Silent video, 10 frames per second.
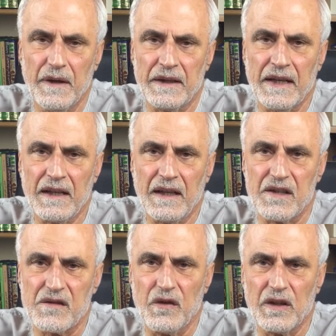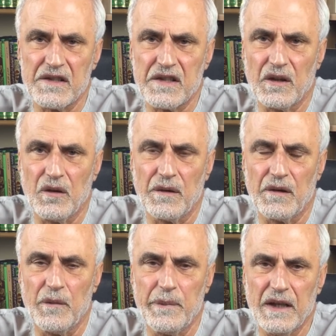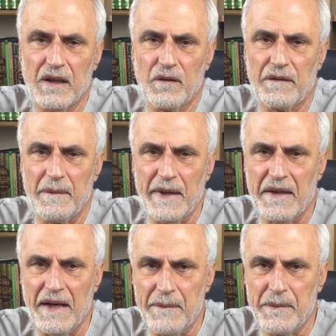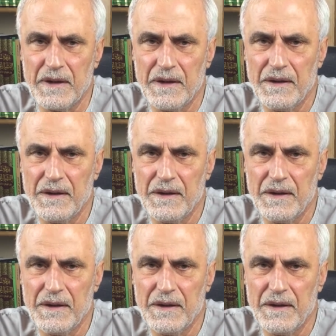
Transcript: Al-Karhi is focusing on the opinion of the madhab